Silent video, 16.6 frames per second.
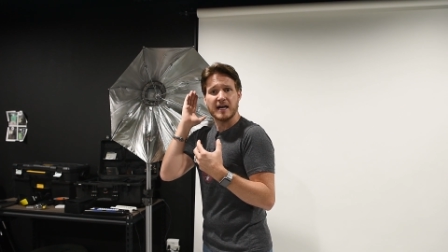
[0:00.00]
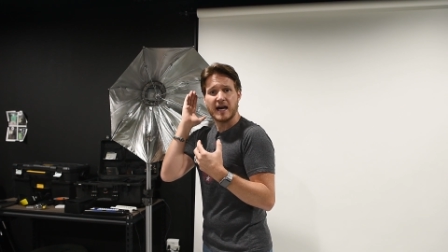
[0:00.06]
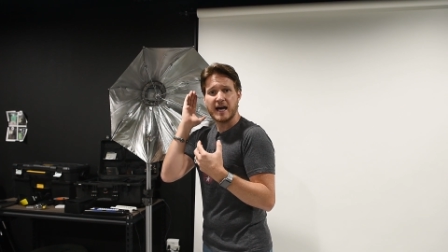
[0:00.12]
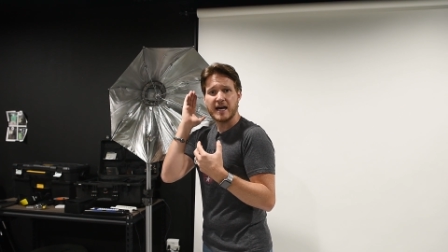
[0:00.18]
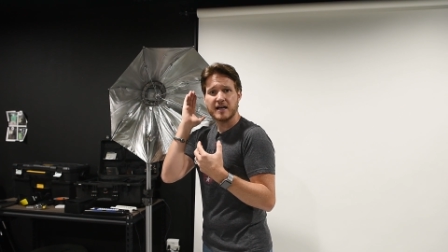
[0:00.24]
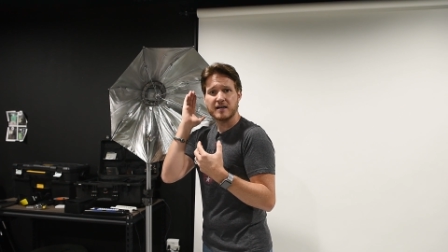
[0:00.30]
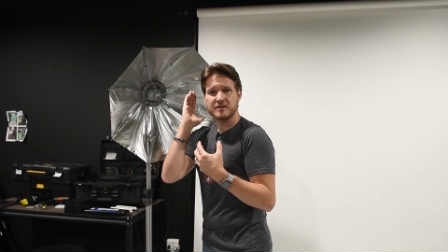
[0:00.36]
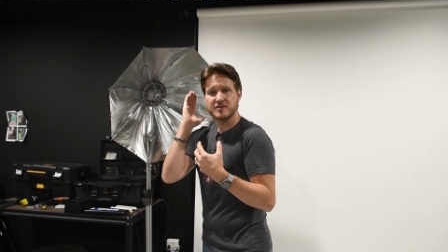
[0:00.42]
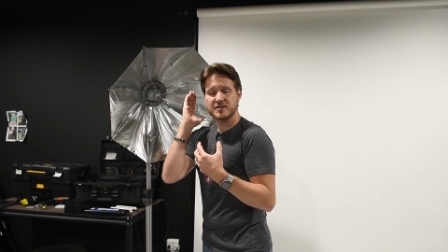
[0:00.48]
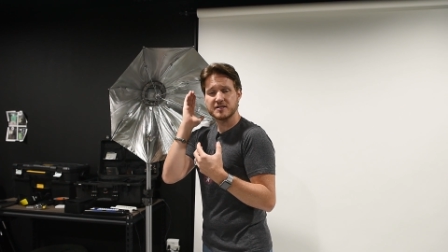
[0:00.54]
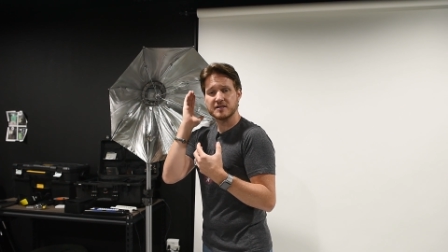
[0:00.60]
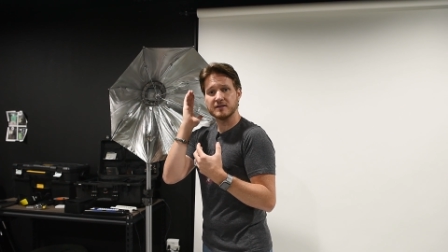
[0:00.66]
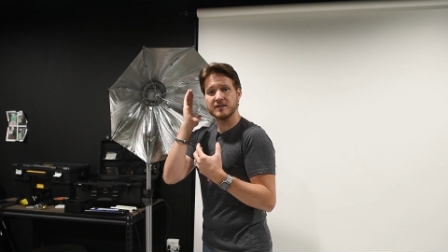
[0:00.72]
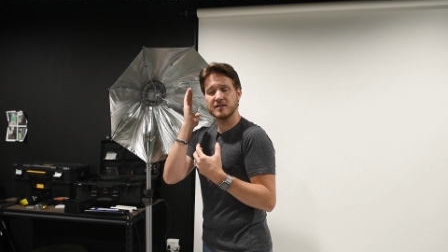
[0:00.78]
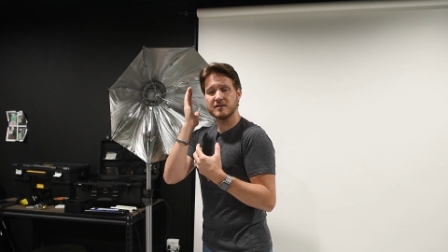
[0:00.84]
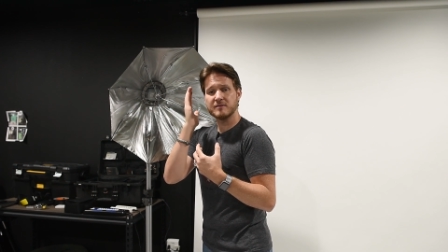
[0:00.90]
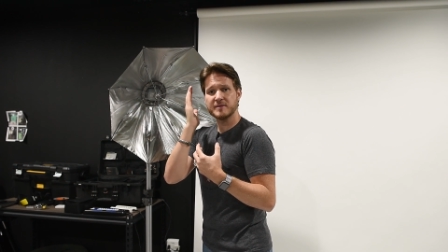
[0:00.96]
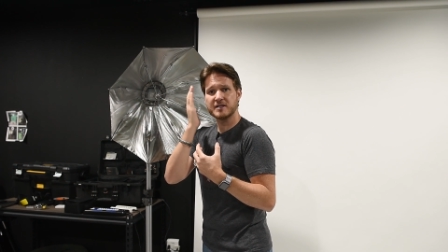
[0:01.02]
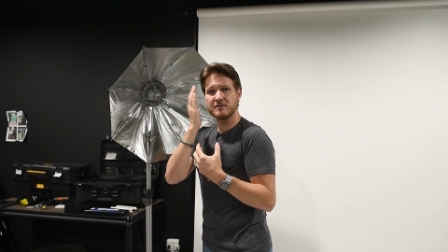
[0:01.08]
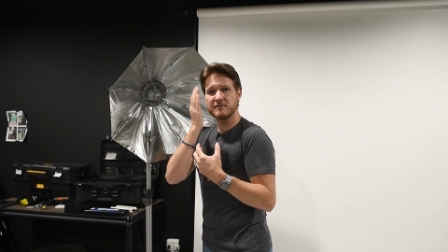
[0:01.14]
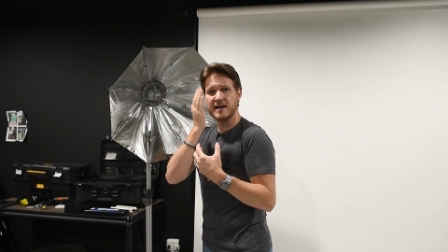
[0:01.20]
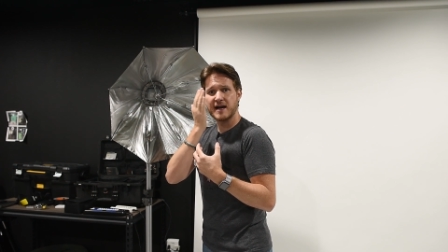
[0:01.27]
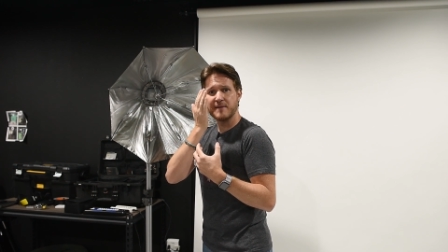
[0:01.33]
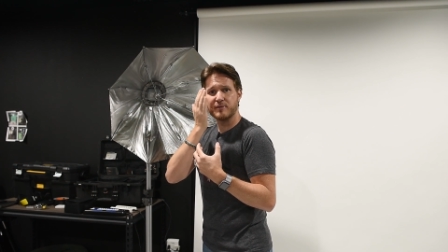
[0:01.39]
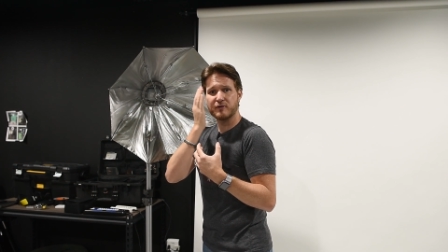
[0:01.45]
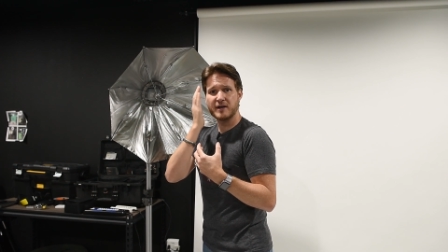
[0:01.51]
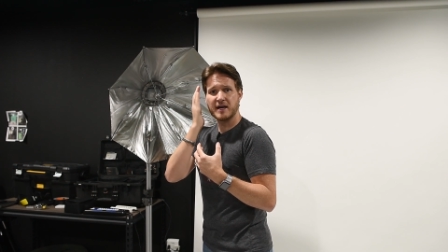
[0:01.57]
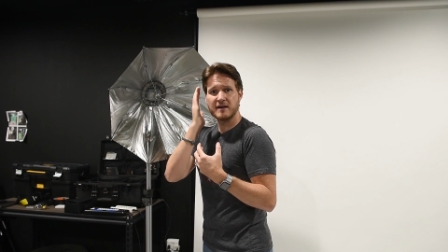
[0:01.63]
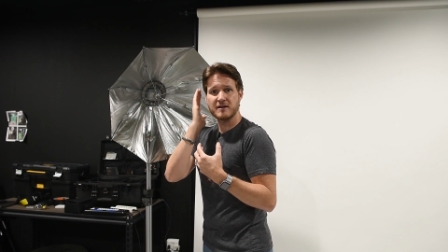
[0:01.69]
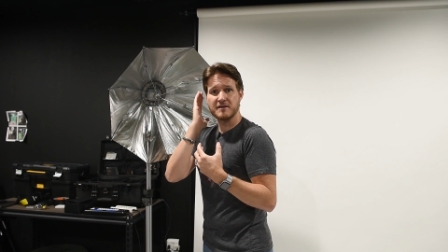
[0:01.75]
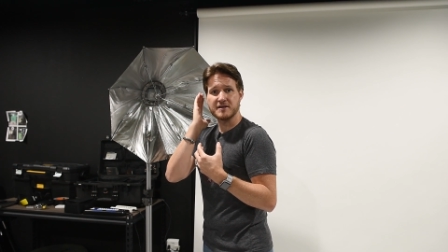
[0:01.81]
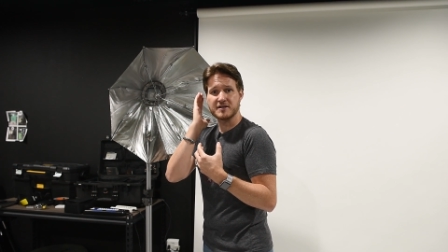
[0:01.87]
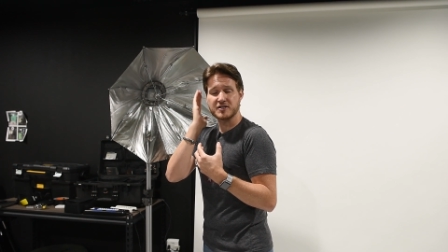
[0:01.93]
I had just a little bit of
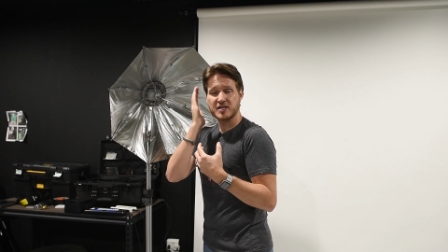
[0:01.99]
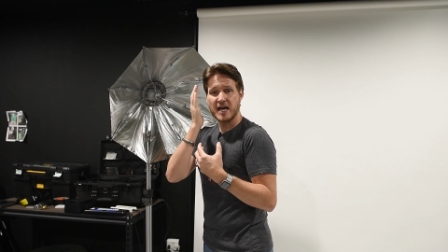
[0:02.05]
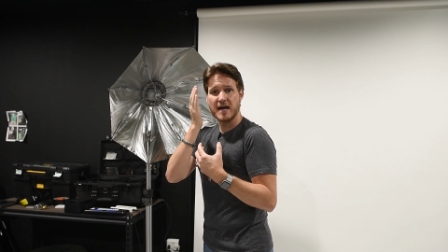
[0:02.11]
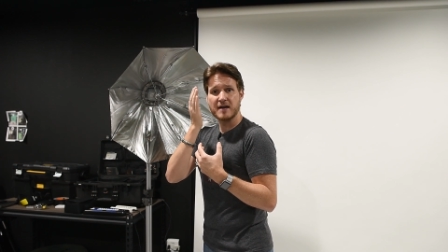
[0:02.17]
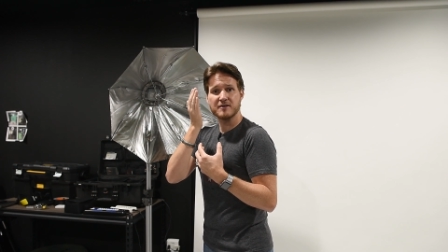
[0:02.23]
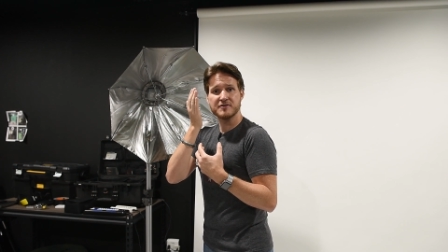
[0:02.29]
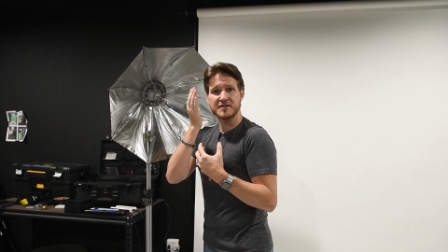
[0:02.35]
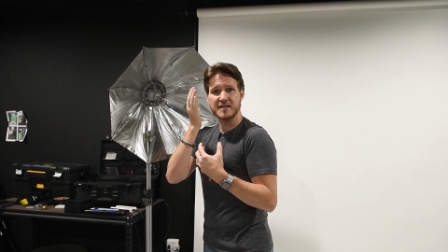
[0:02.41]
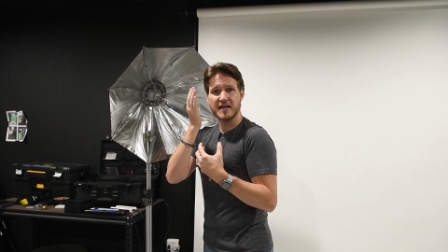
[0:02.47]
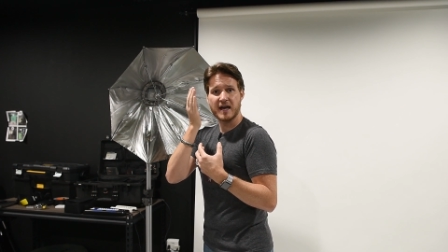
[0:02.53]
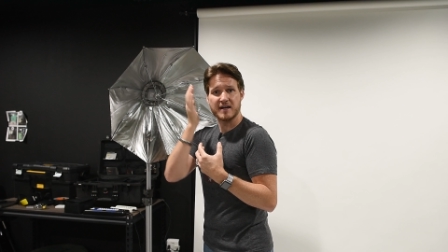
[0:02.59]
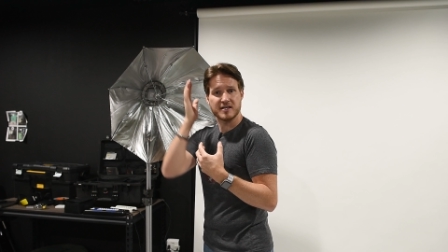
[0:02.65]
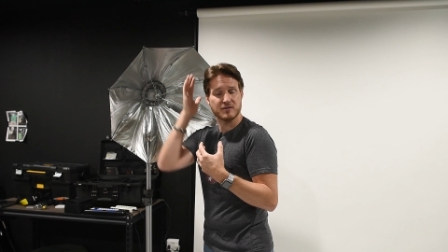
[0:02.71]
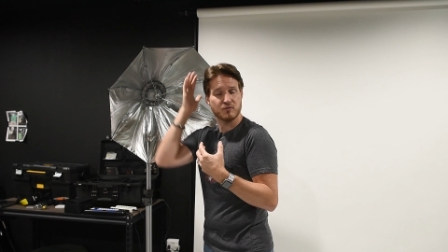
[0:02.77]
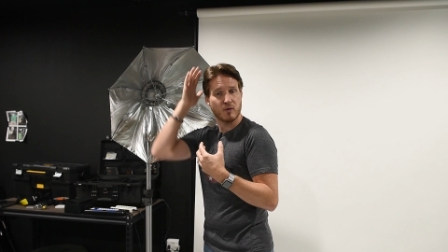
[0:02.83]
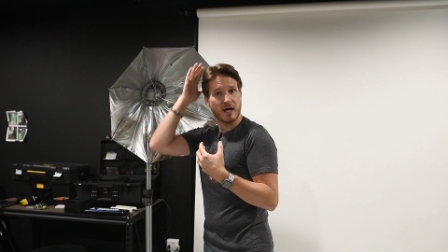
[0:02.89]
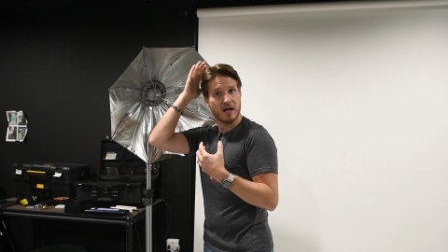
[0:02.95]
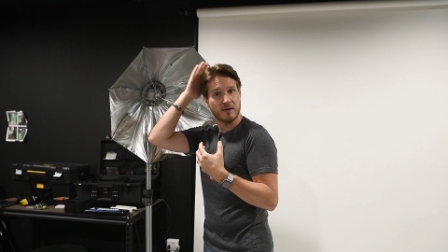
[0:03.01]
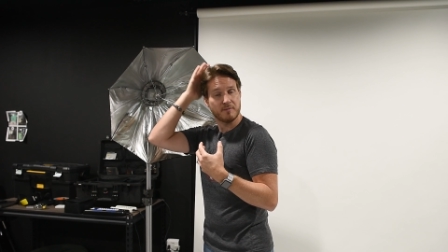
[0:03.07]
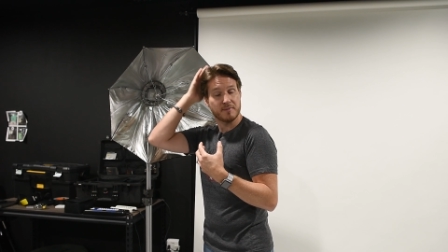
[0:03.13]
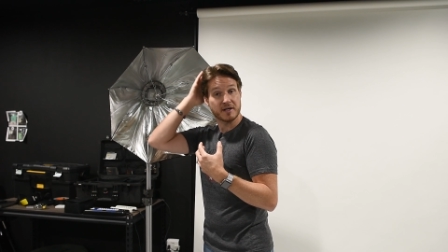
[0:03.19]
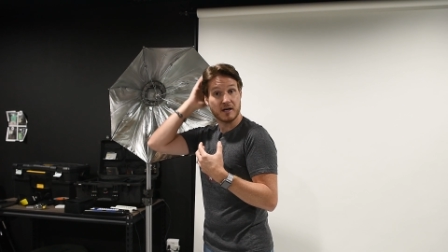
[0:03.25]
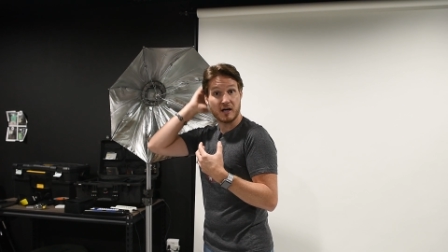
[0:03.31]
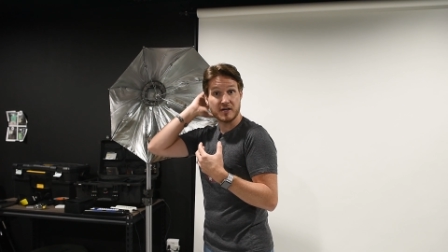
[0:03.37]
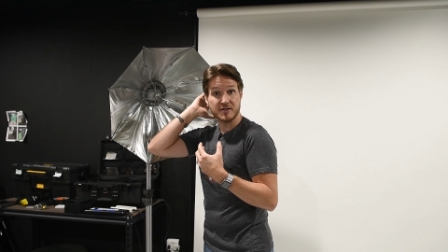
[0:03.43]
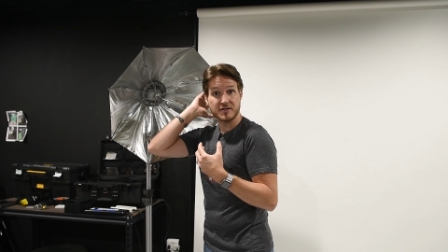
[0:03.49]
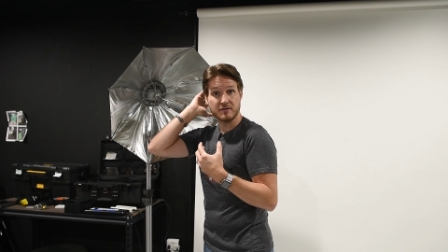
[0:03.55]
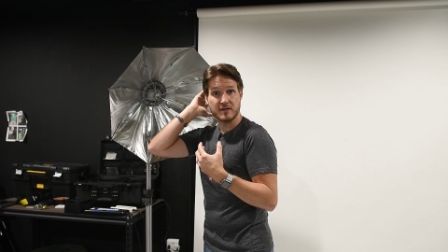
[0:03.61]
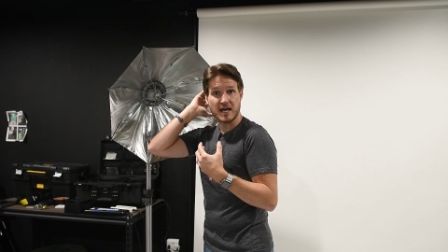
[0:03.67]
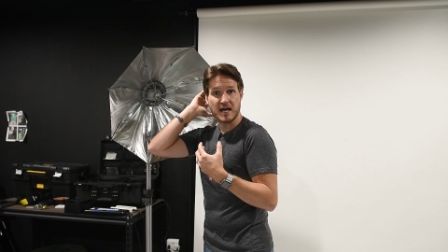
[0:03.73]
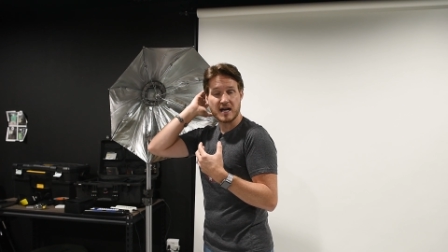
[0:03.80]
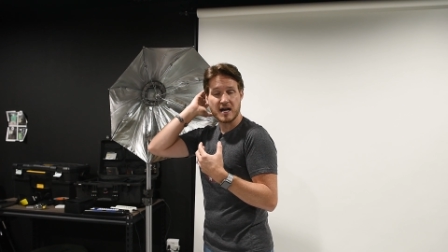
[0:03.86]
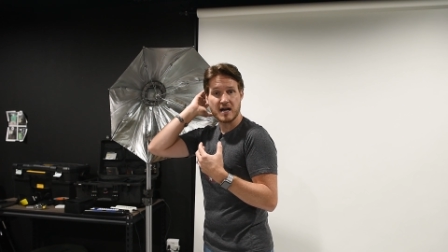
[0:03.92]
wraparound on the shadow side as well, but also
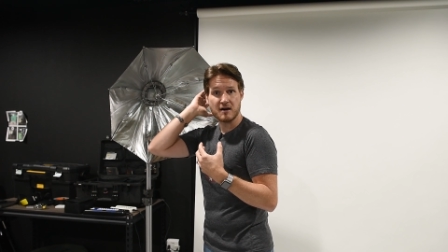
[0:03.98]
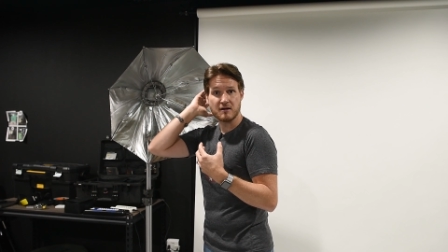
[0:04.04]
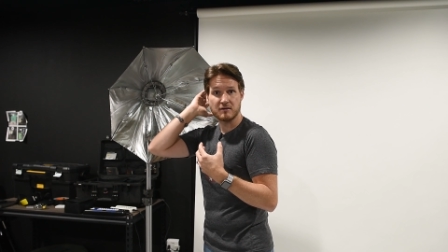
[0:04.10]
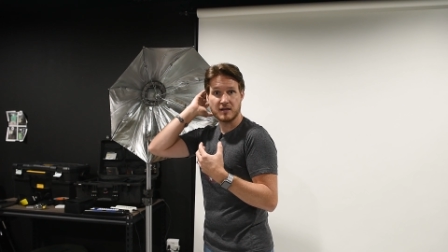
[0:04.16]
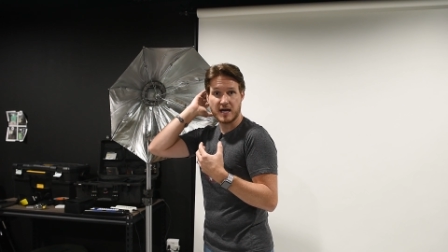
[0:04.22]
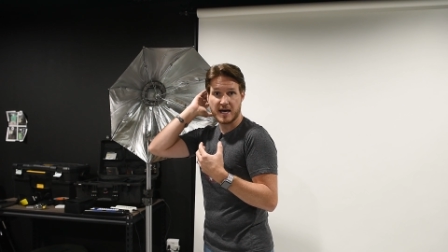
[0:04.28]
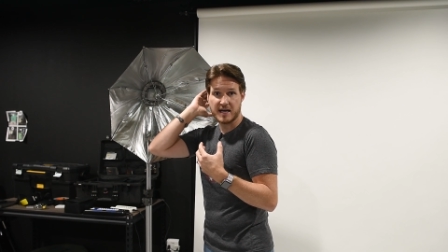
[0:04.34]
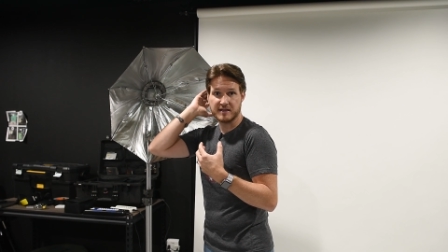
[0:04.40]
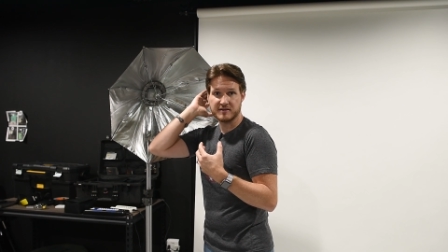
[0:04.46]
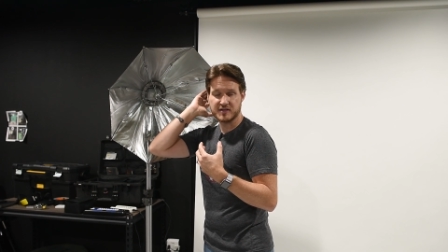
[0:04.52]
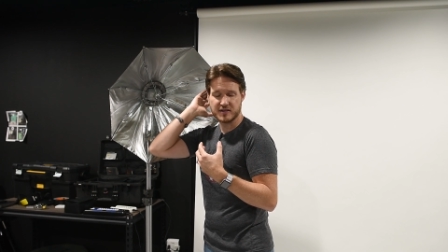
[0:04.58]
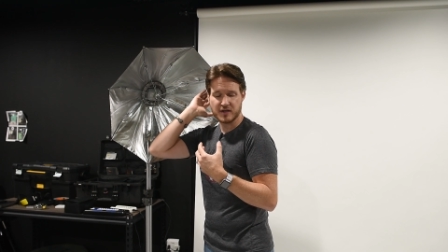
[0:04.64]
that hair light.